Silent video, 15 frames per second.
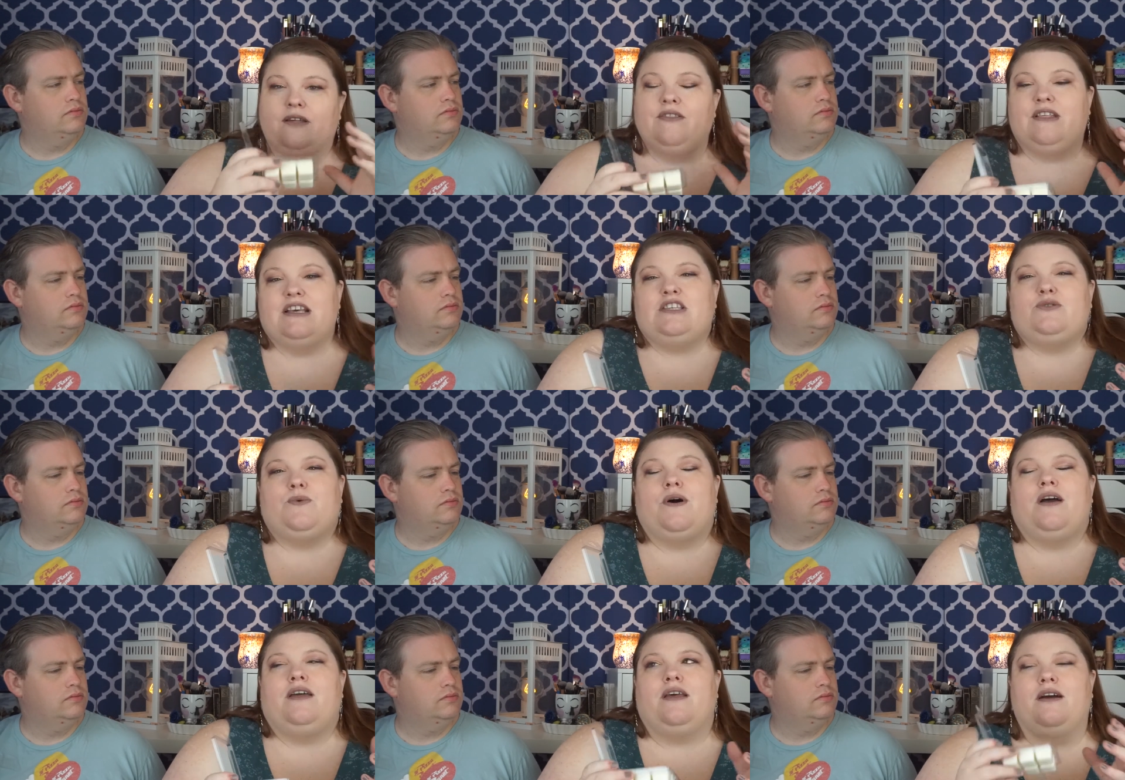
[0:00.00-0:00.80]
Speaker 1: This
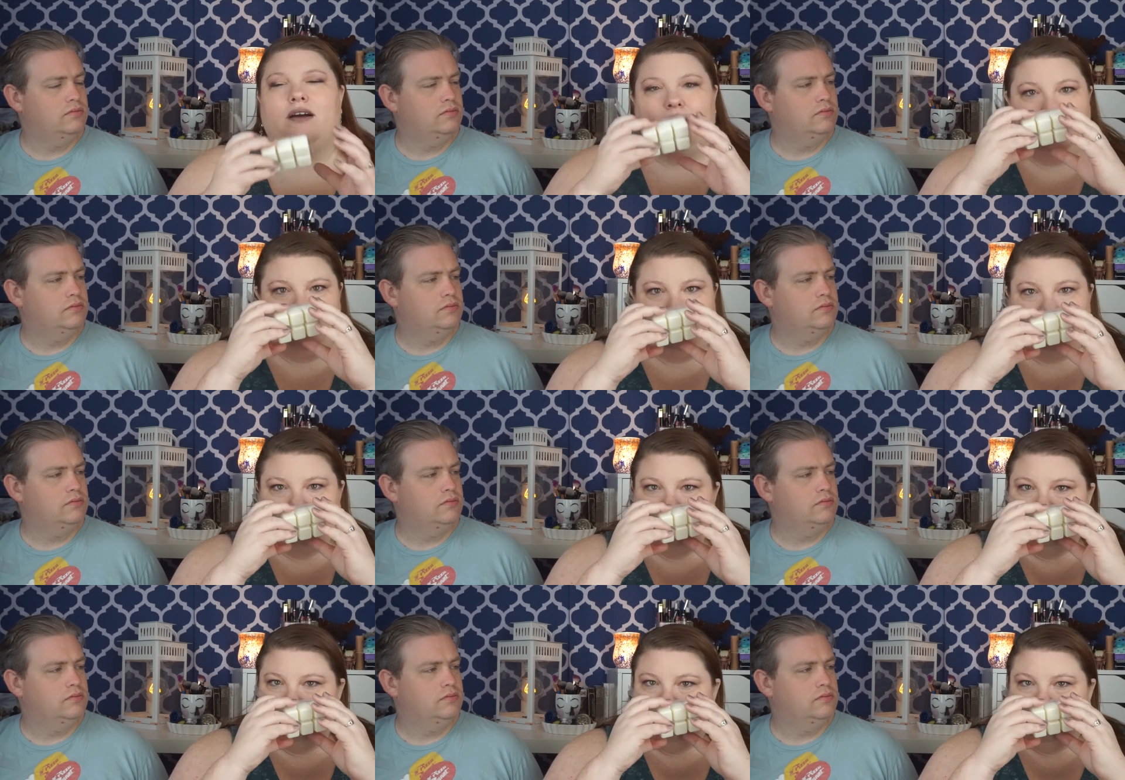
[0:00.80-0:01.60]
one, I
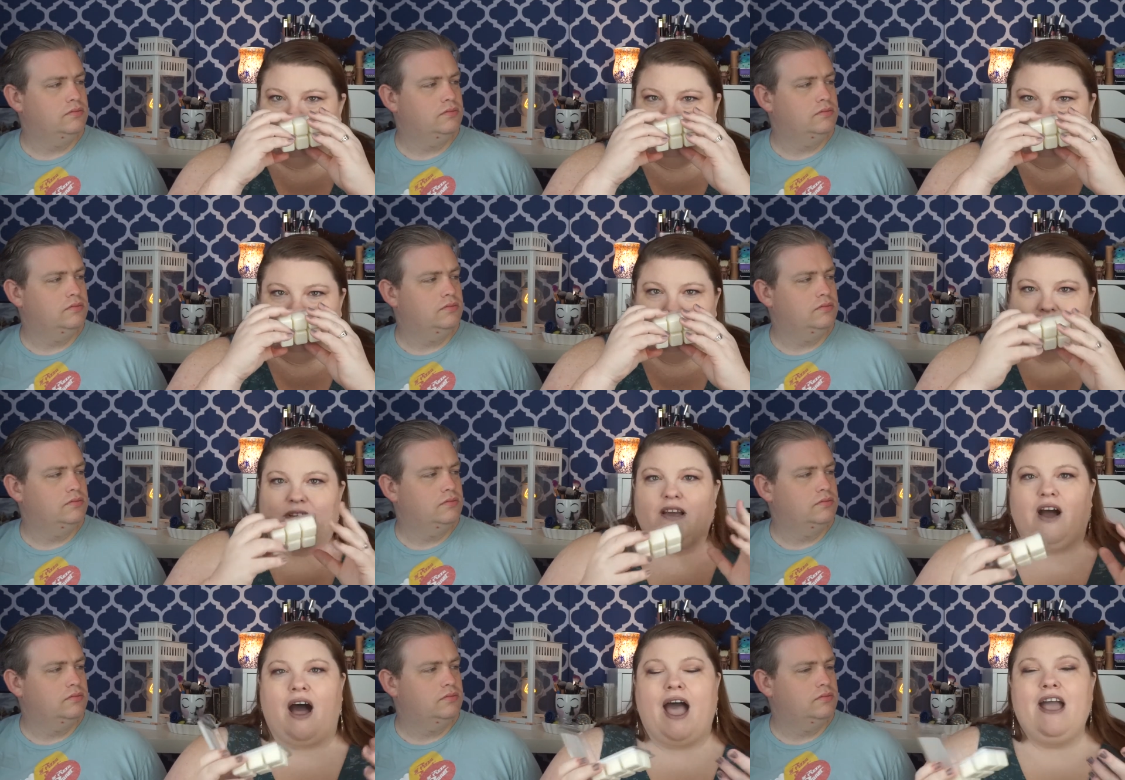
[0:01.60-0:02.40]

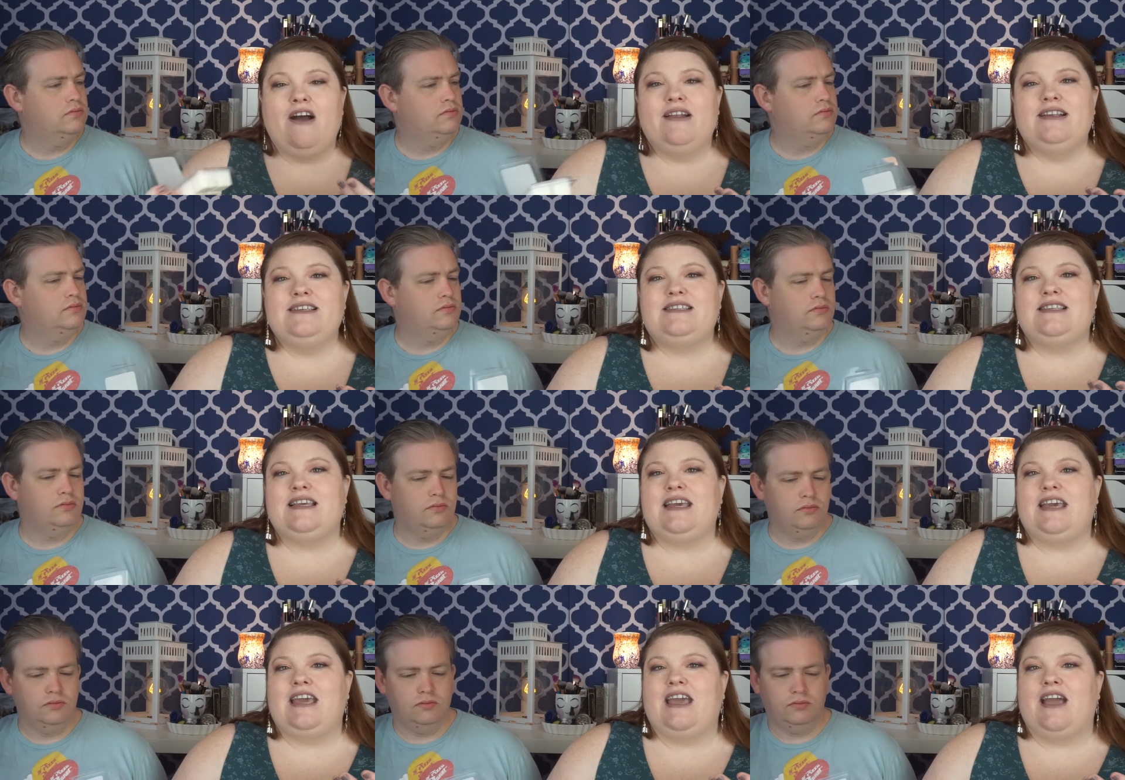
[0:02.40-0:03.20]

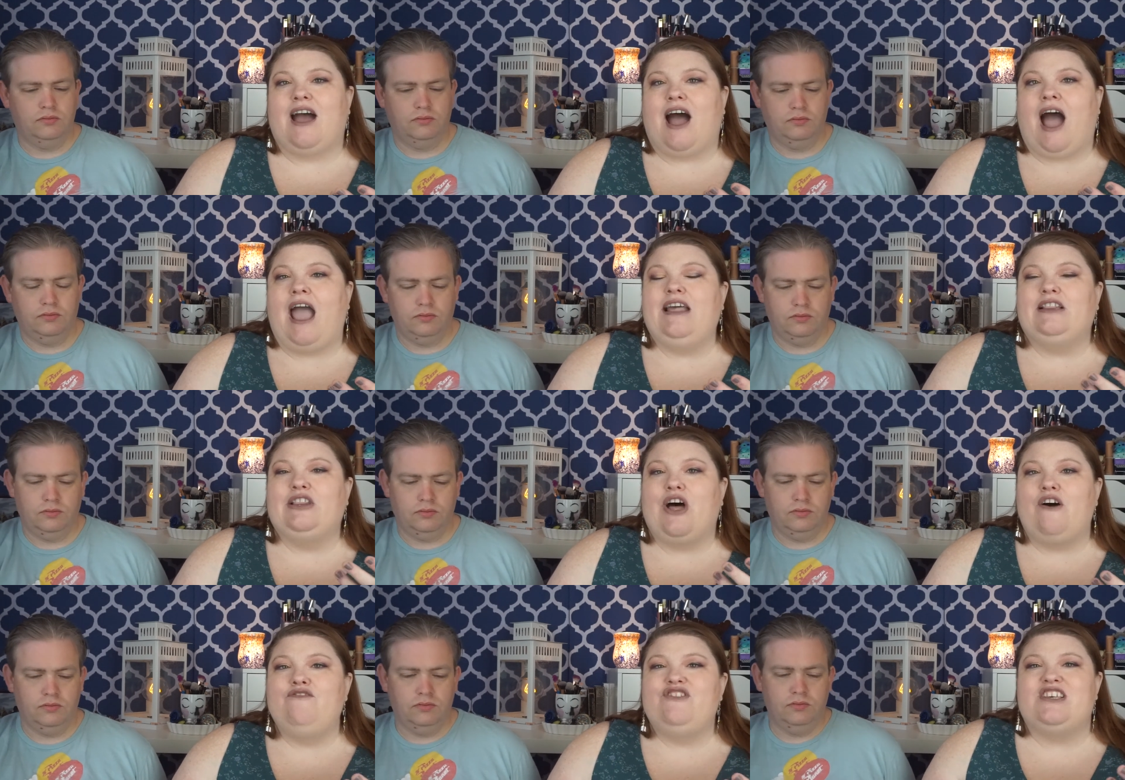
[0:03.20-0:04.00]
honestly, I
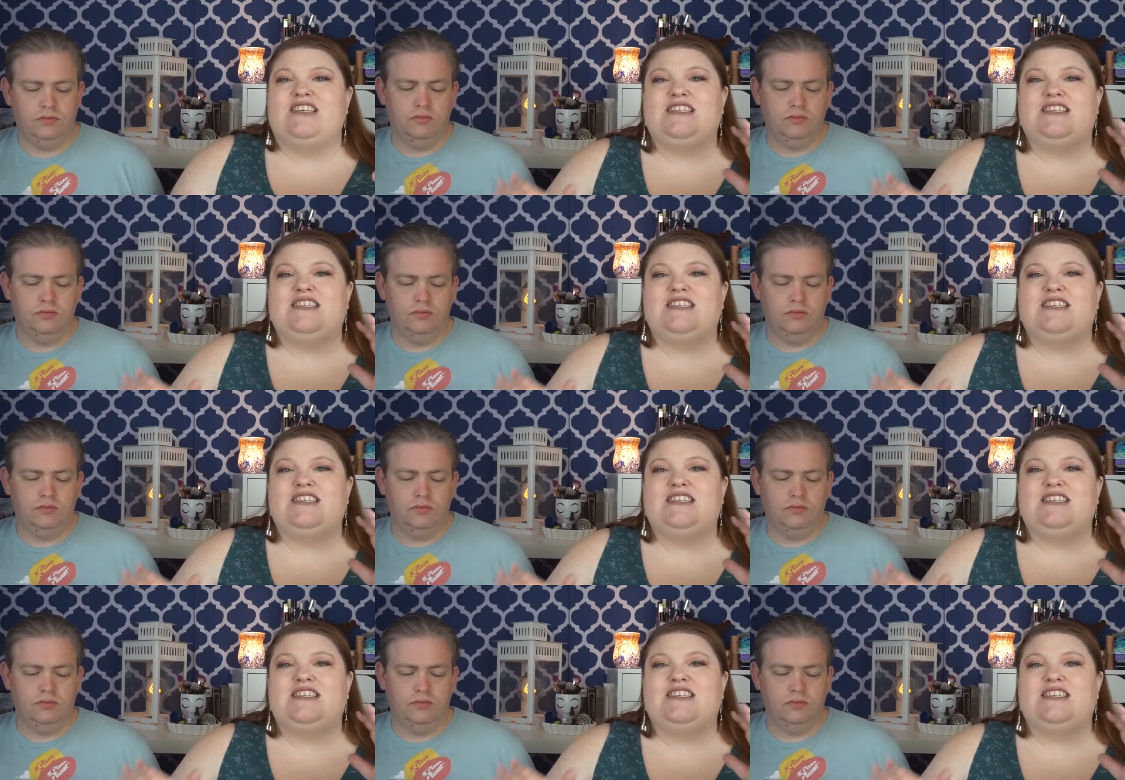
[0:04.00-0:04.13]
love the